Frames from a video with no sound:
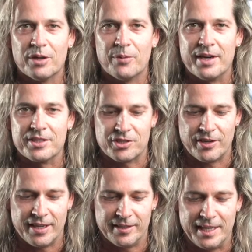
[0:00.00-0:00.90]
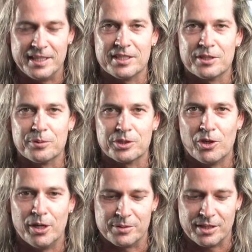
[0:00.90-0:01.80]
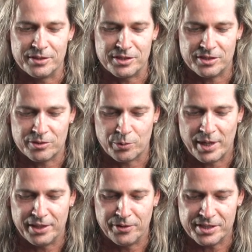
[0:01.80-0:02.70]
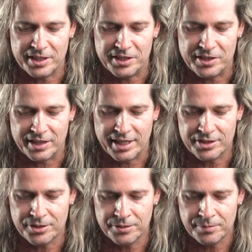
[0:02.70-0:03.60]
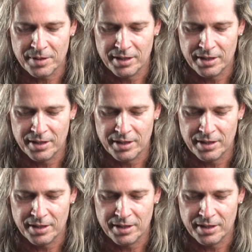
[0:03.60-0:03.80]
around Australia at any single time. So it's great, nice and easy to get to.